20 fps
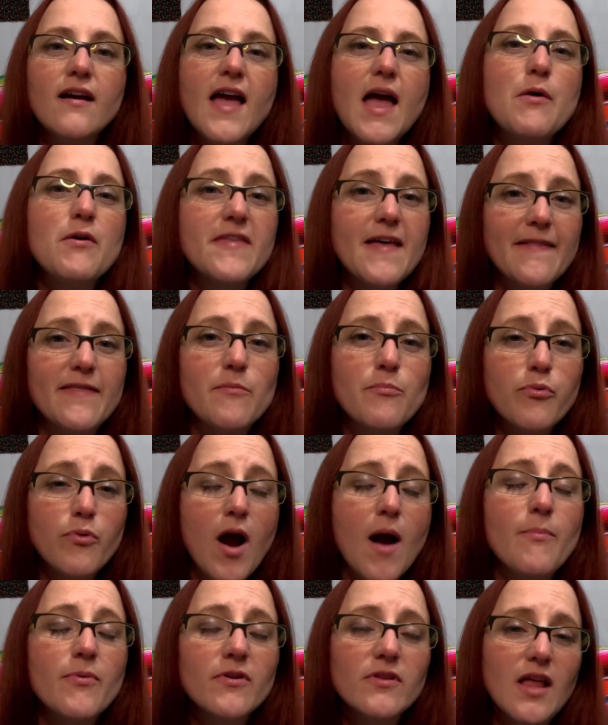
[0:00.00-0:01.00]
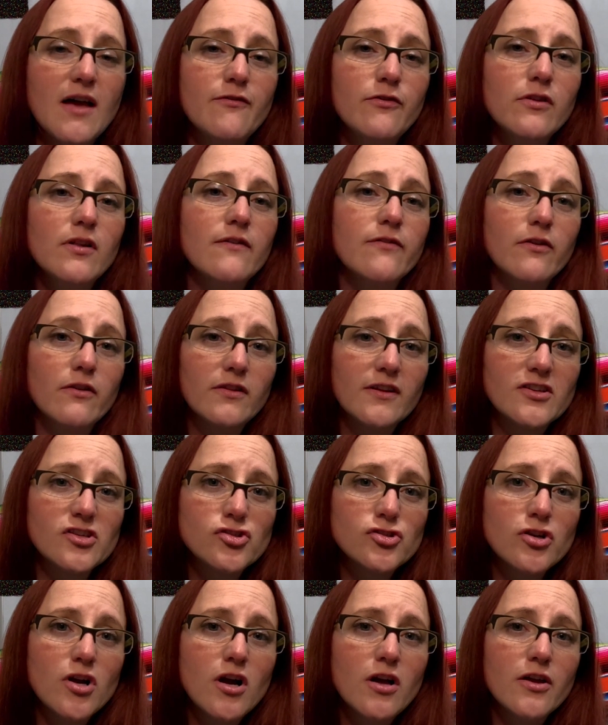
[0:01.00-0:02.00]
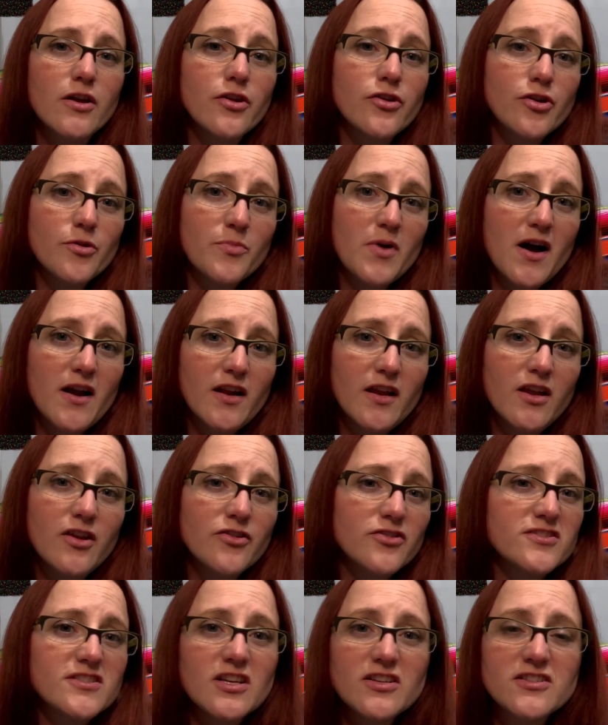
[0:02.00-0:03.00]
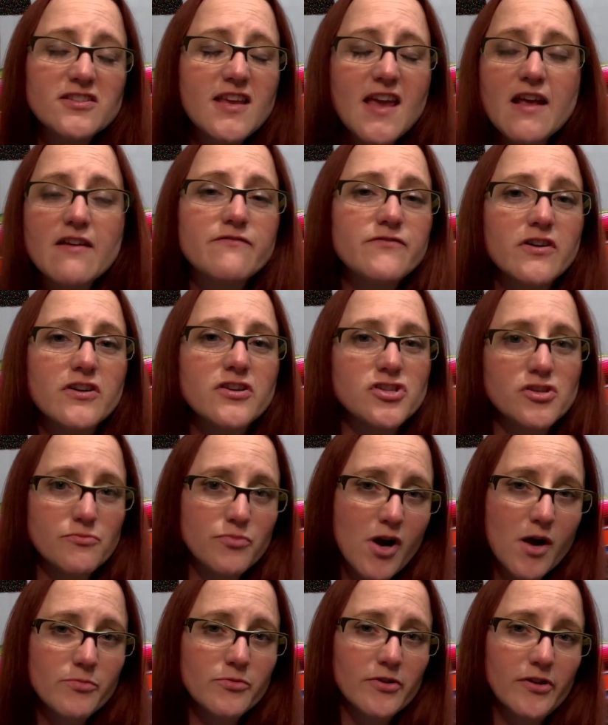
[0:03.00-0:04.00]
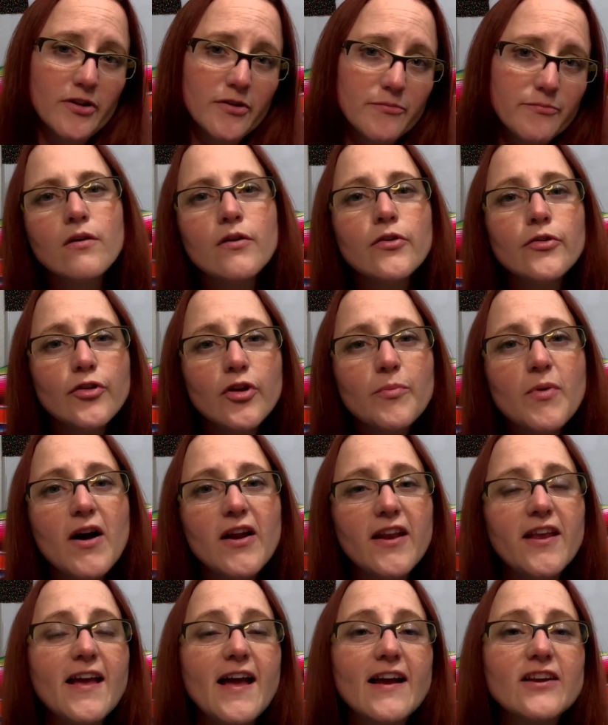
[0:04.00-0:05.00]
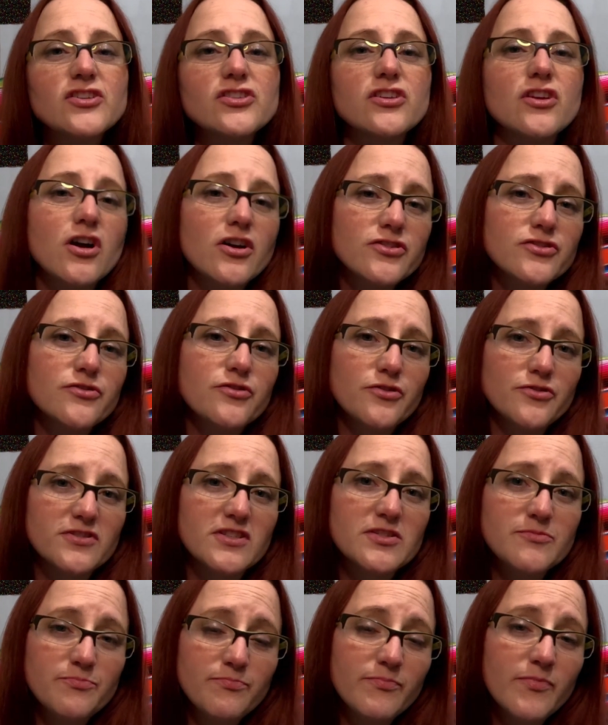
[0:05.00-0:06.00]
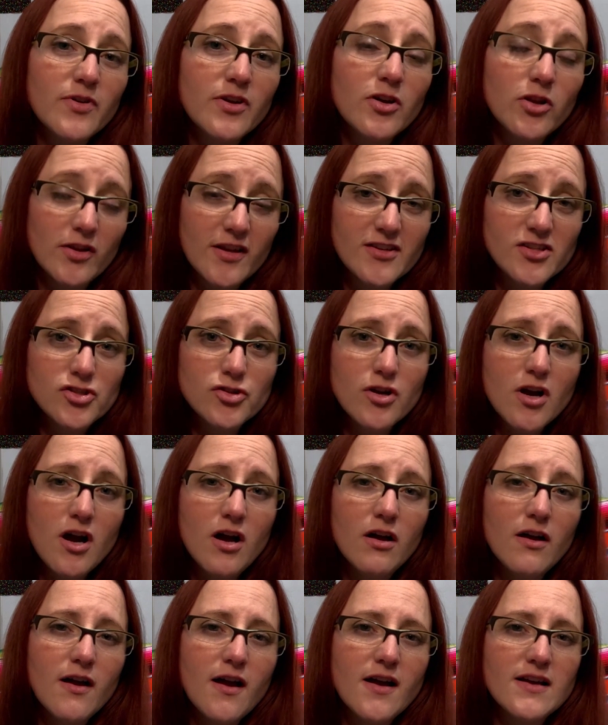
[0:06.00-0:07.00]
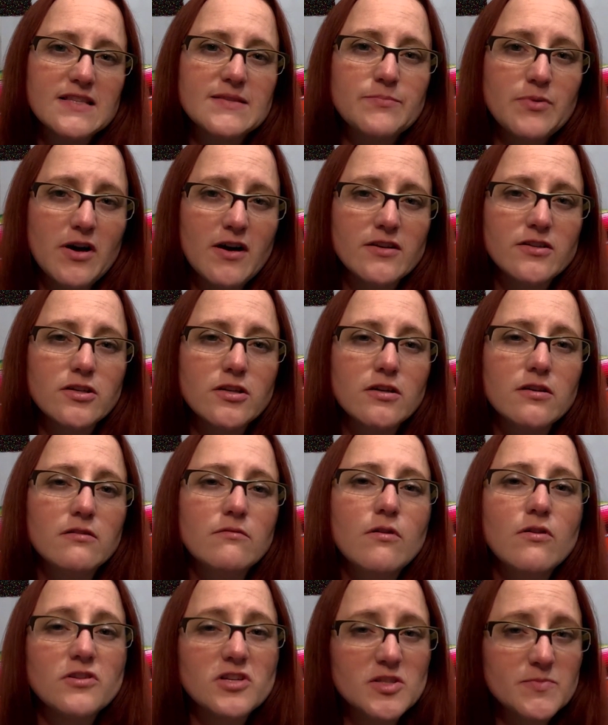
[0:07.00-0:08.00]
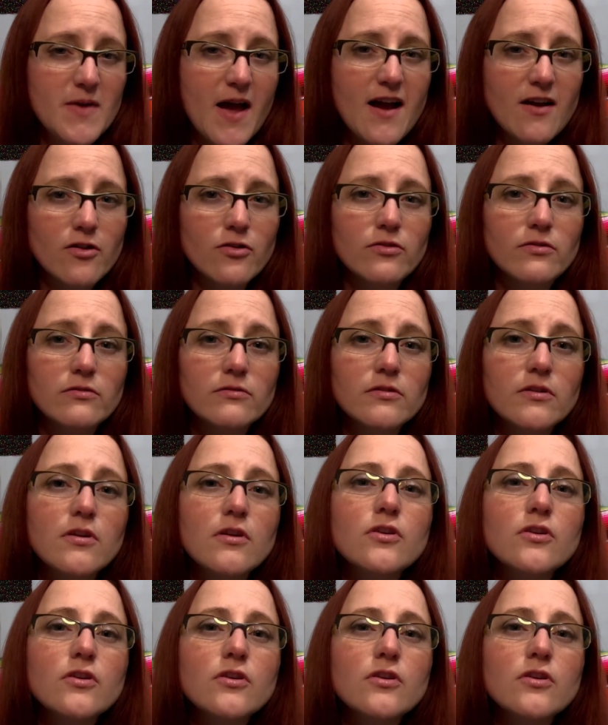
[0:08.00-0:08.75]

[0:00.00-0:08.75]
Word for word: And without the proper level of cholesterol in your body, your cells can't function properly. Your body actually also uses cholesterol as Bondo or spackle.